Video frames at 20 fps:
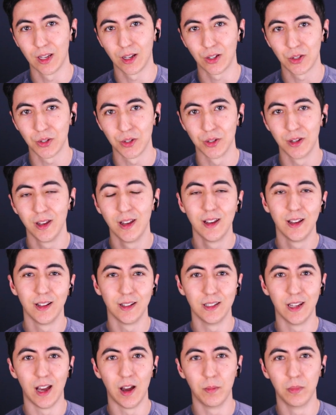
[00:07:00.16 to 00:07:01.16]
section
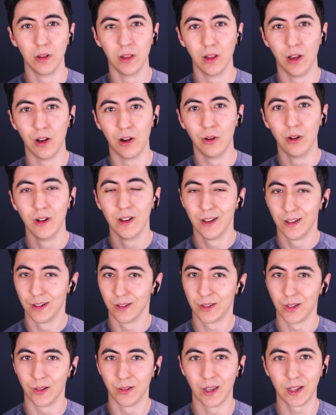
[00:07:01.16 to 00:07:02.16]
down below. And
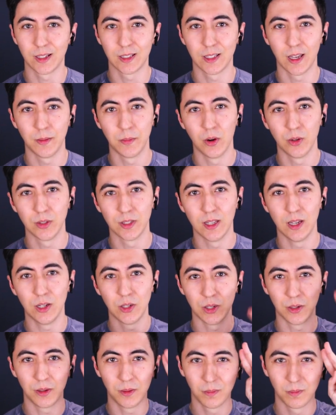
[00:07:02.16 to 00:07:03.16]
until next time, Host
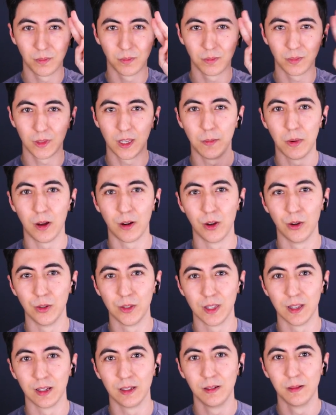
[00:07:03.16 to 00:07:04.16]
Nation, keep on
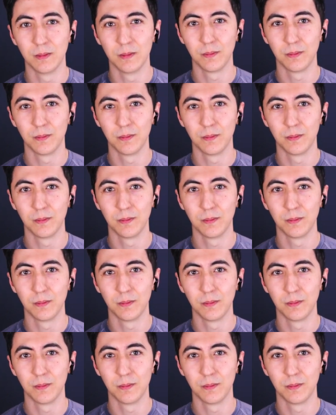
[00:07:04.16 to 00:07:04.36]
hosting.